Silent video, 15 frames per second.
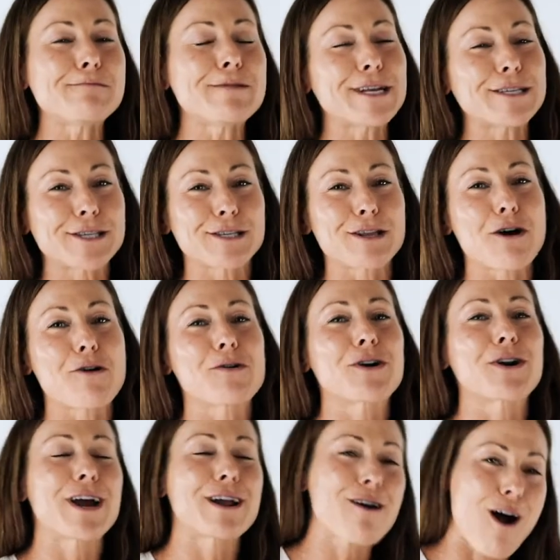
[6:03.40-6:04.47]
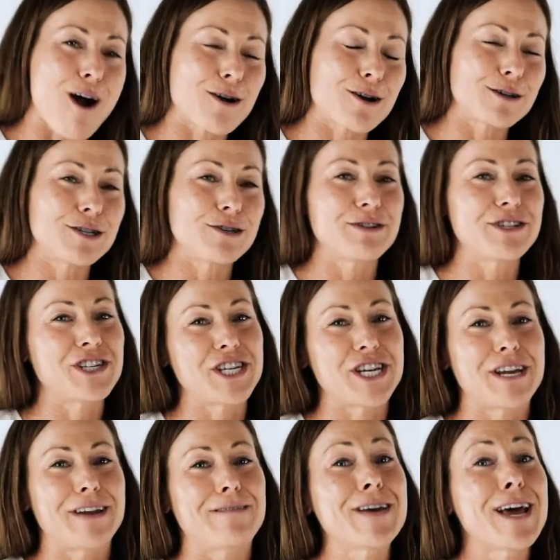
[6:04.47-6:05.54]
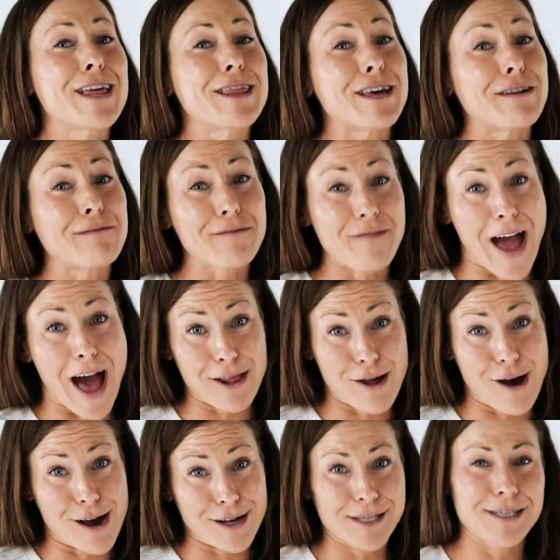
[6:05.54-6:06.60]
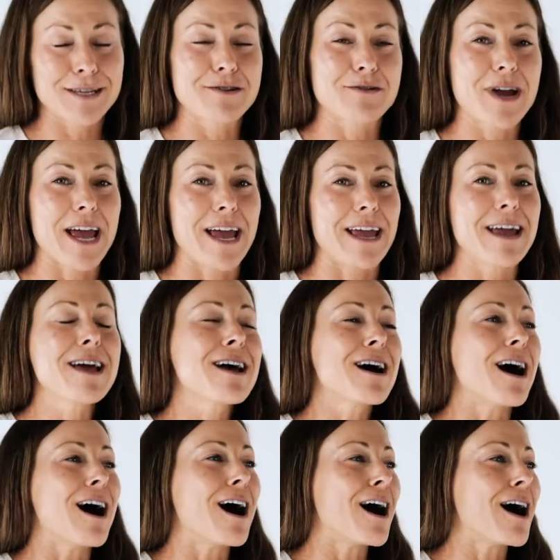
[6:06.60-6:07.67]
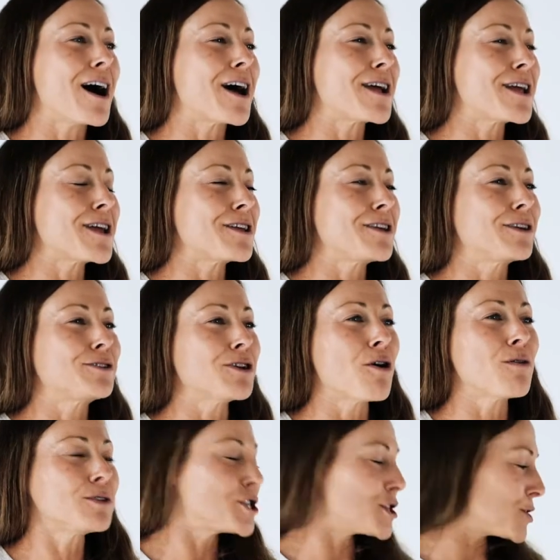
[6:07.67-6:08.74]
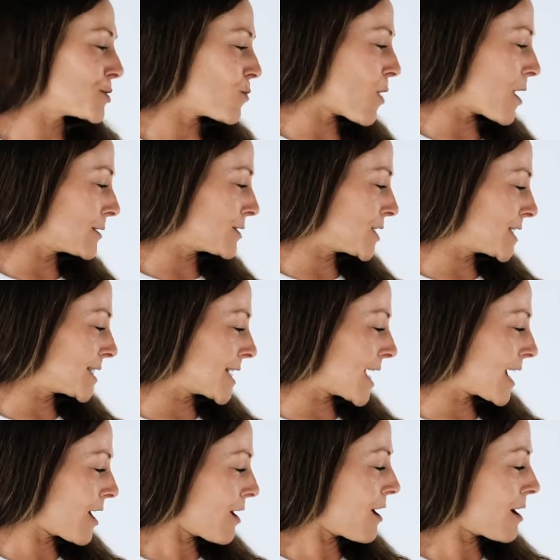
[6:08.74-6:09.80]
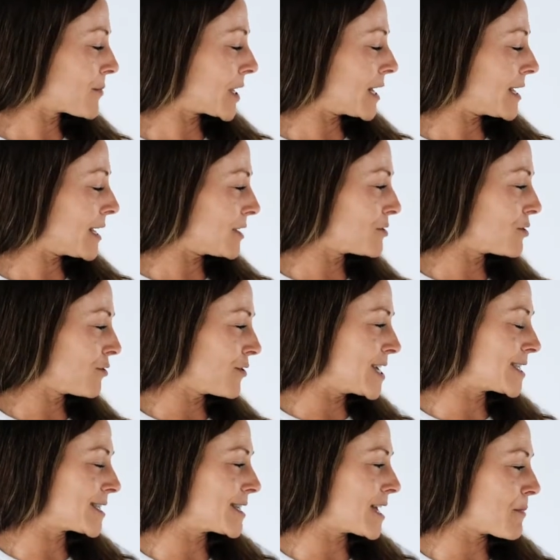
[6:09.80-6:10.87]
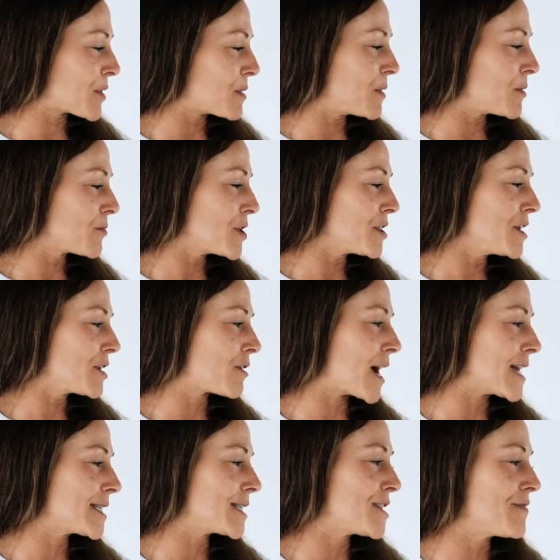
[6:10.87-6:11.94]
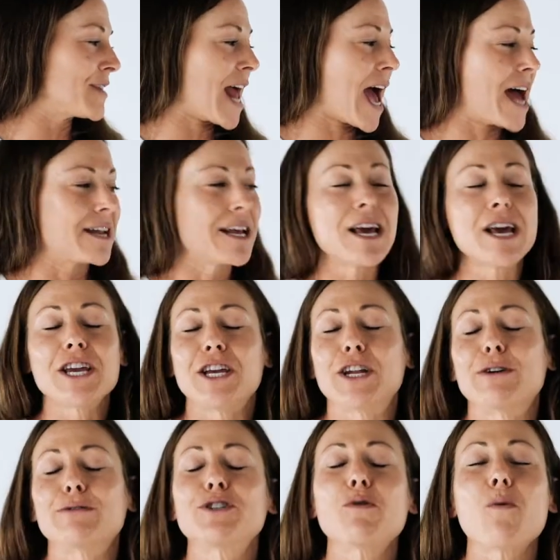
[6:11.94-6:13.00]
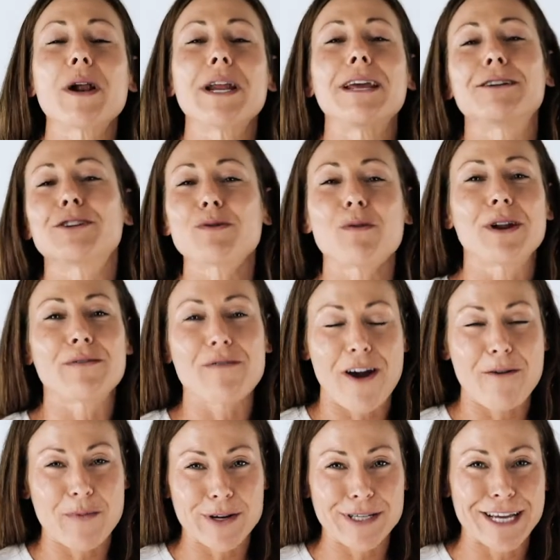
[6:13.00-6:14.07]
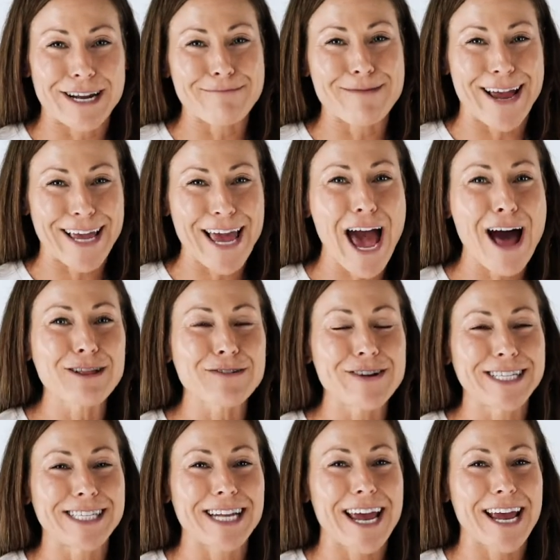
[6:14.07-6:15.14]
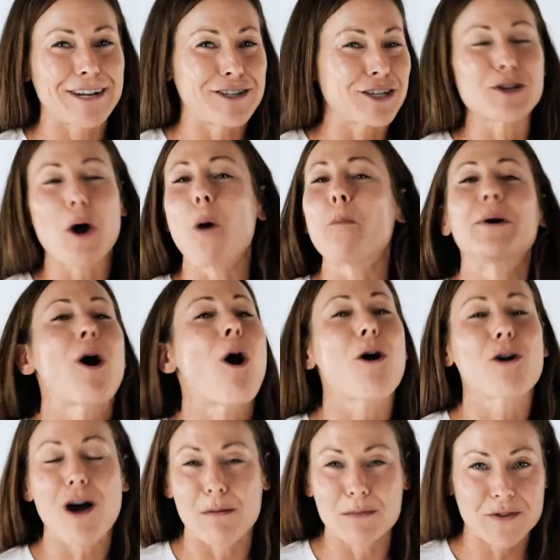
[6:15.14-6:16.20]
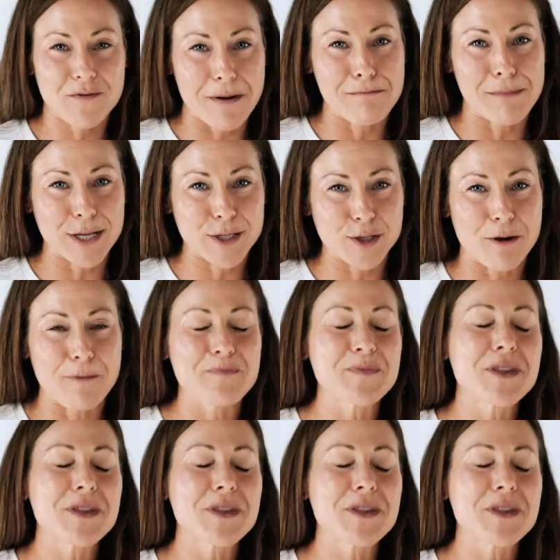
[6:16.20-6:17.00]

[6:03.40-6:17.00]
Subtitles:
bit slower and harder to achieve than fat loss, okay? You don't just want to say, I'm gonna be really aggressive and add 20 to 25% of my calories a day and just hope it all comes from muscle.